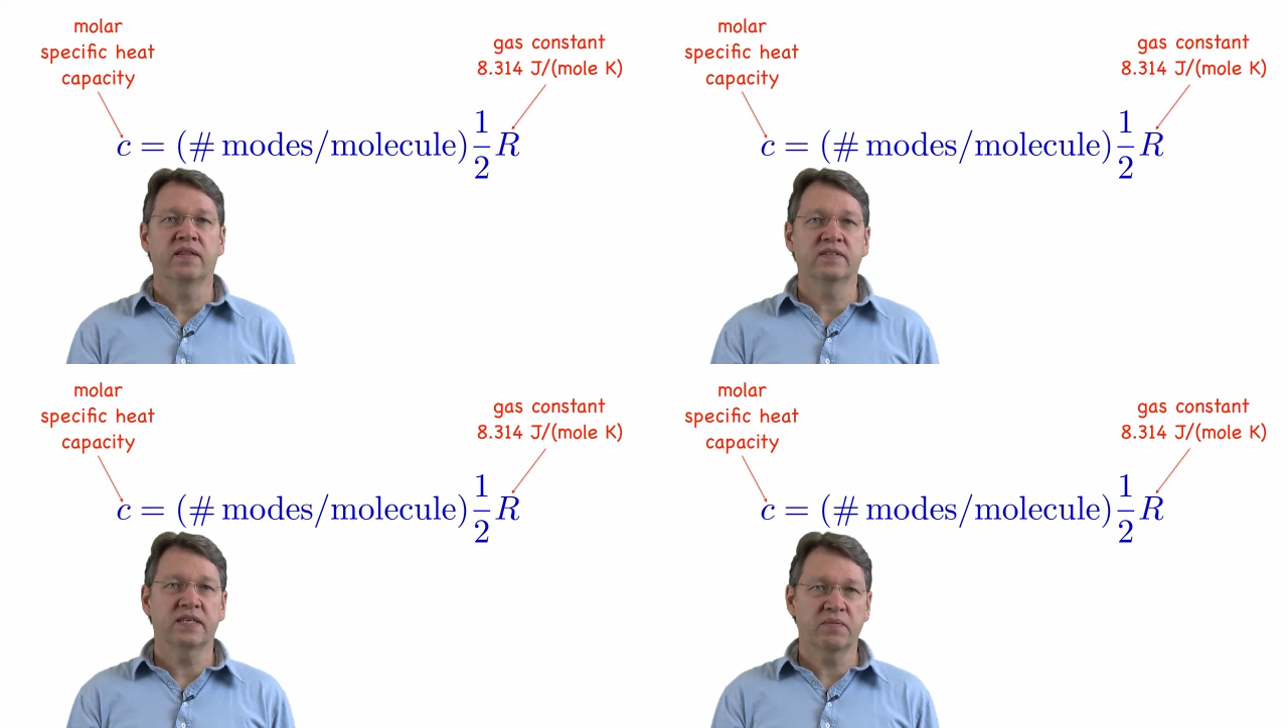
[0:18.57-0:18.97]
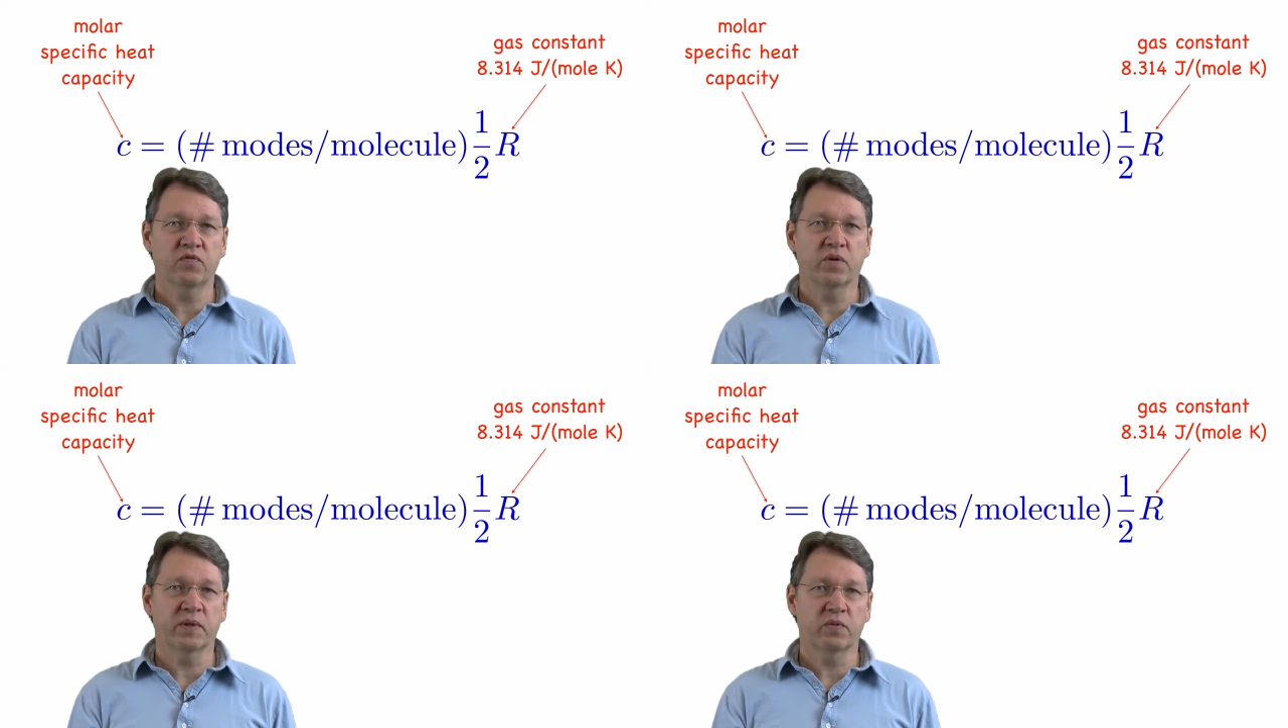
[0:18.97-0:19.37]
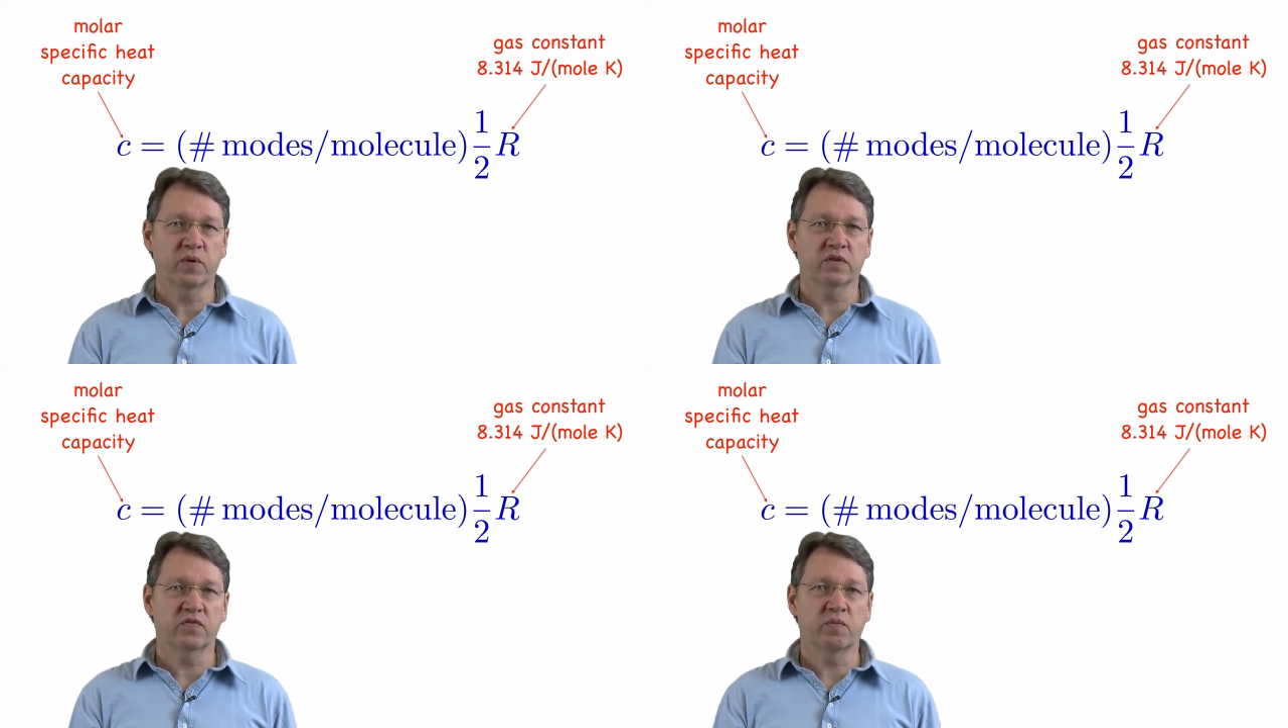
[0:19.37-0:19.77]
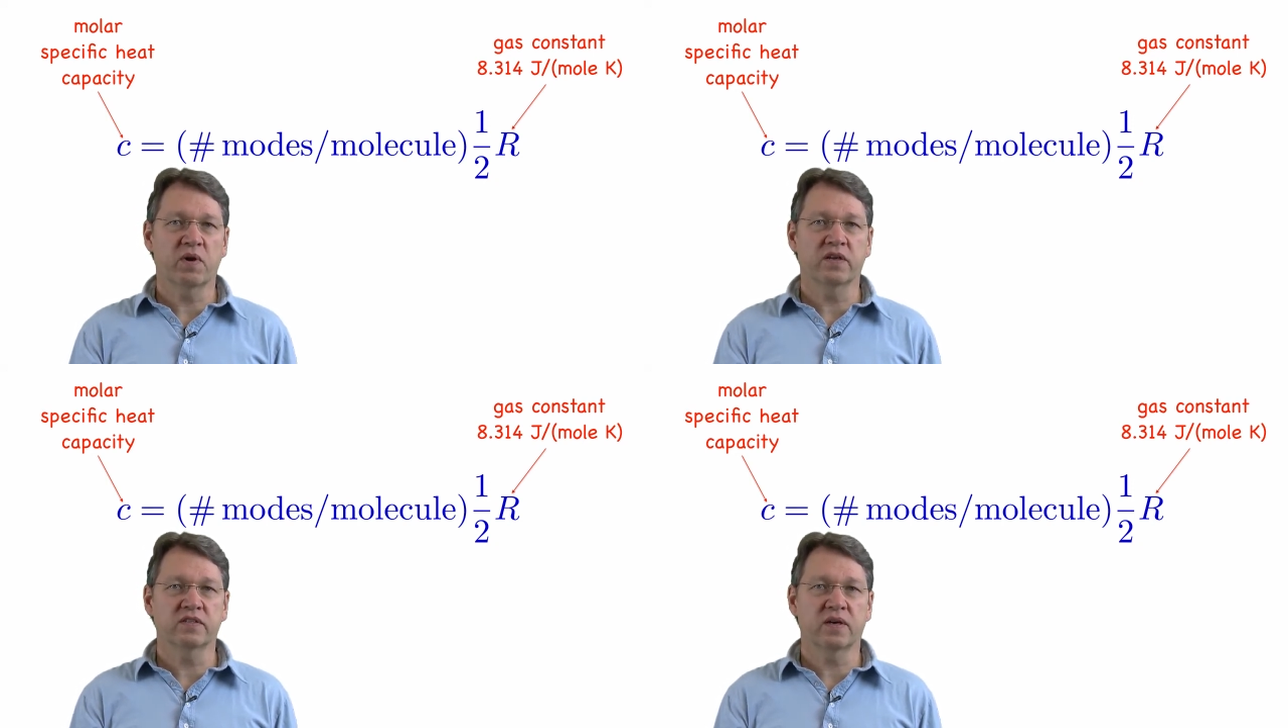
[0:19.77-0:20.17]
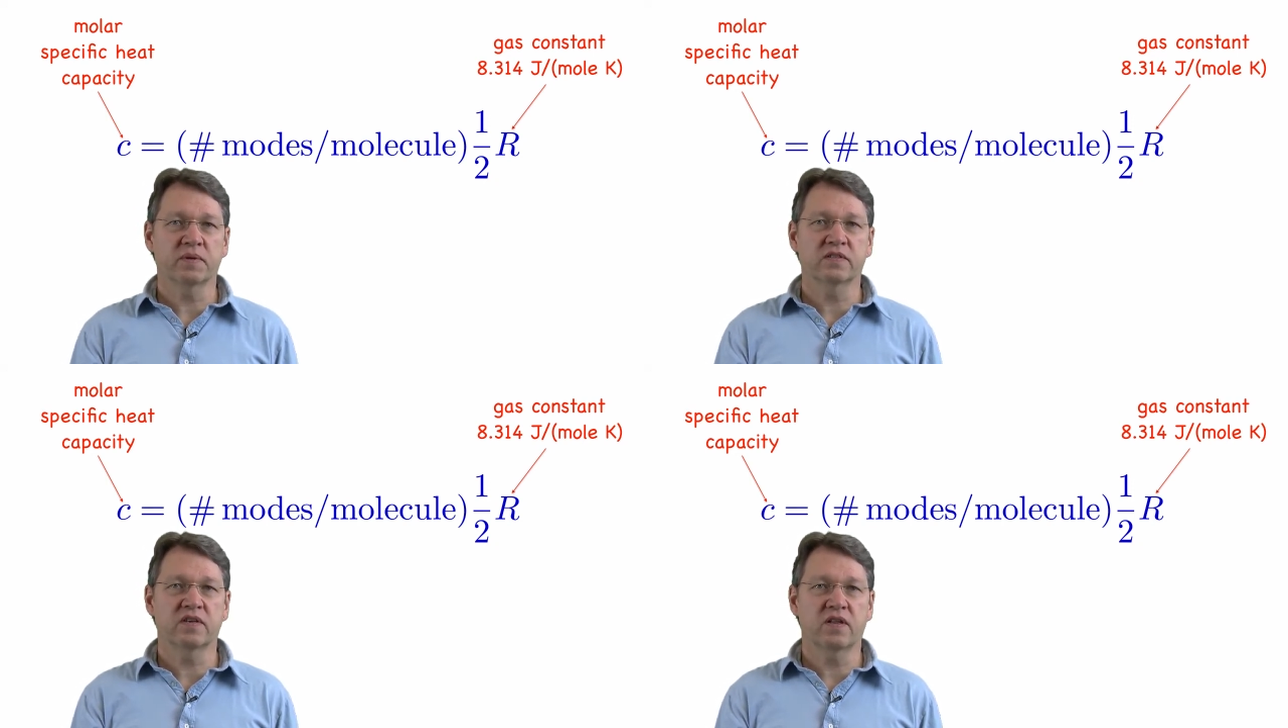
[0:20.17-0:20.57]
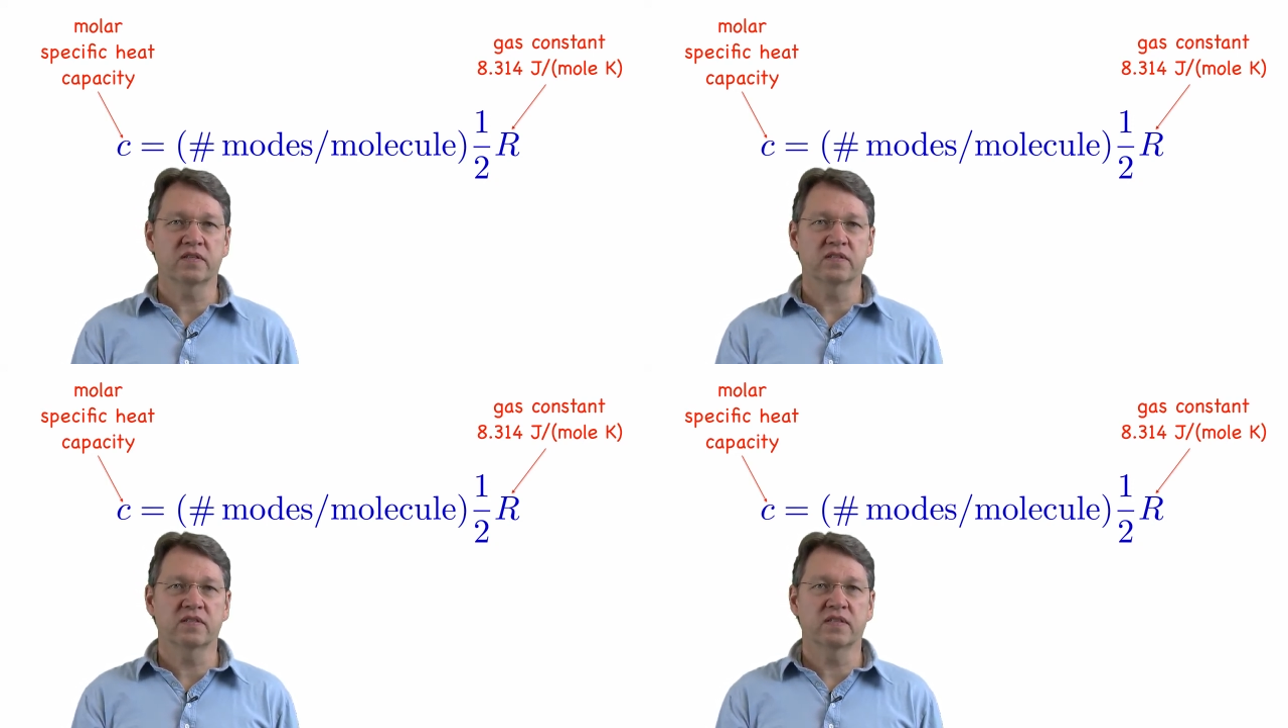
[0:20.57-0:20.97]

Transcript: The same formula works for monatomic solids